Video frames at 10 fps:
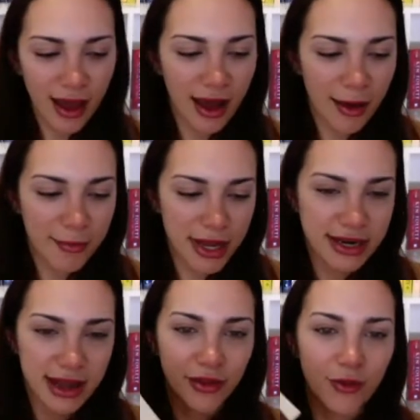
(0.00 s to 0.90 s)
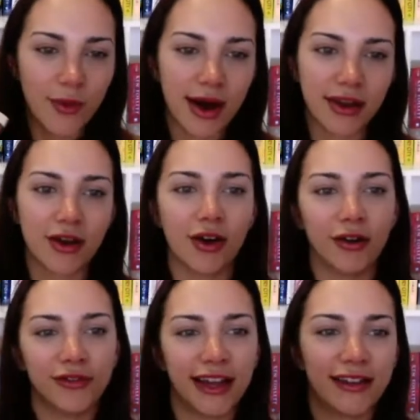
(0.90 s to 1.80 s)
Another one
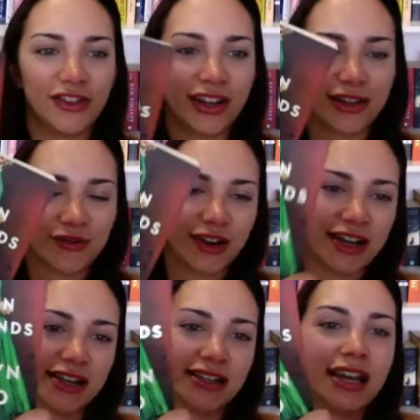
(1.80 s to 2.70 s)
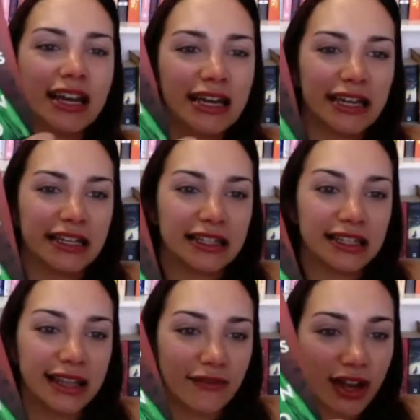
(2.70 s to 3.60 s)
of Taylor Jenkins Reid is The
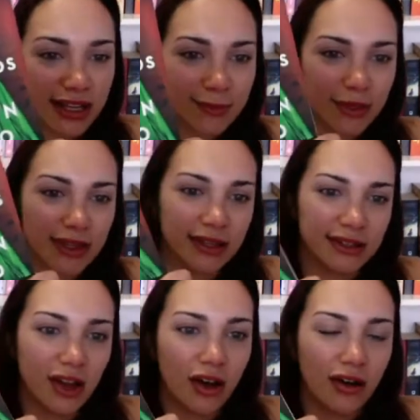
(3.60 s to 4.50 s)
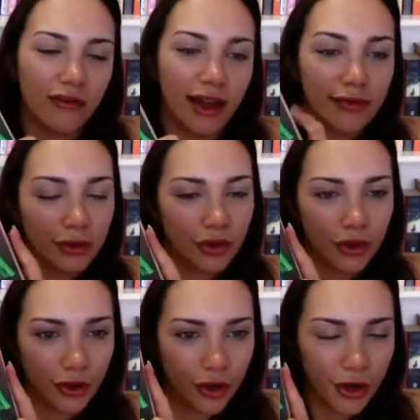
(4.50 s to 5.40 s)
Seven Husbands of Evelyn
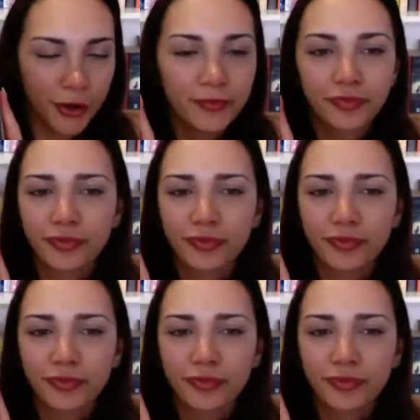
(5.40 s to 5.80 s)
Hugo.